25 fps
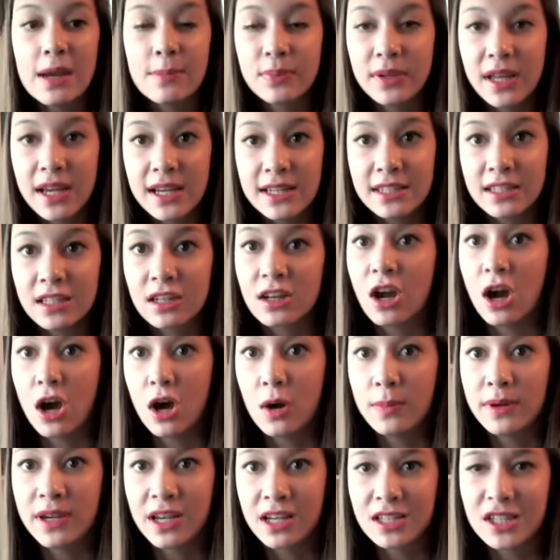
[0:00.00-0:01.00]
Great place to
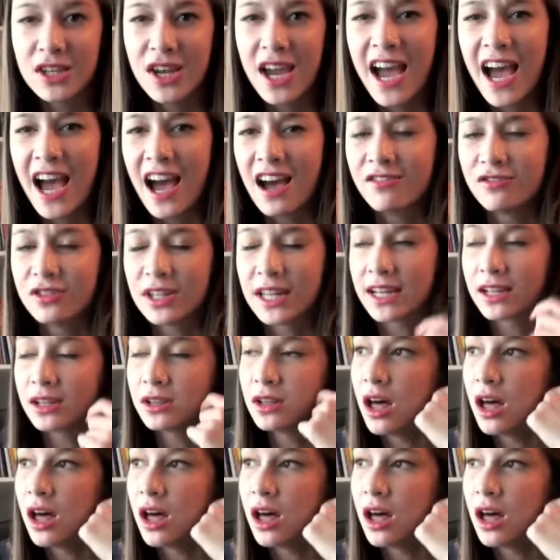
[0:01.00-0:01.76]
go because you have like